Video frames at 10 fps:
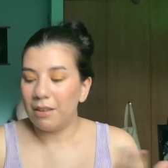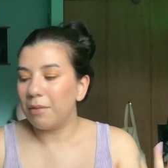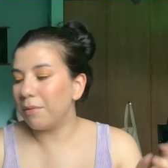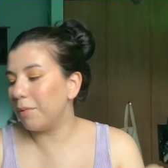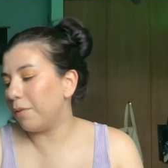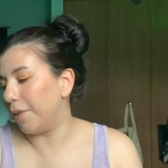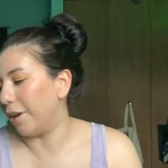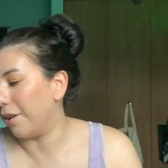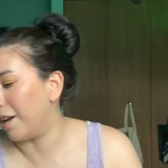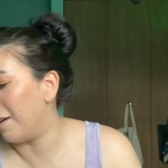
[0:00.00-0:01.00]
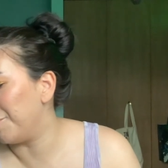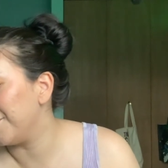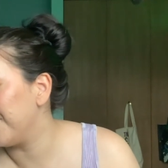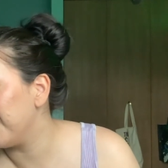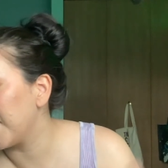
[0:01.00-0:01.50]
We'll, we'll figure it out.
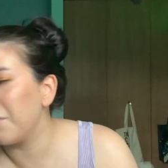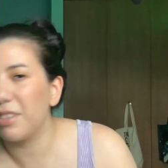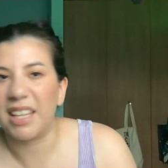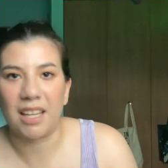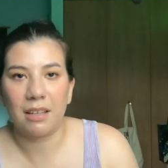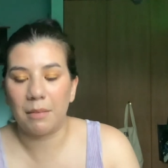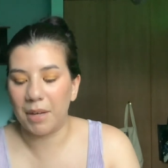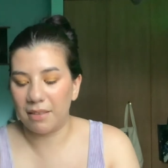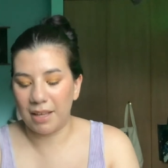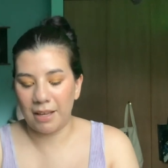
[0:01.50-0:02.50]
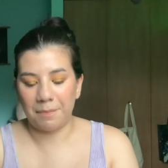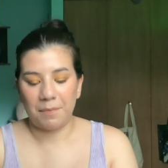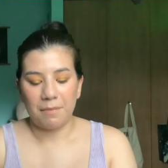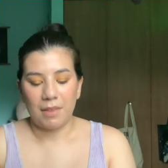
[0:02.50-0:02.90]
But mm, I was just eh about that.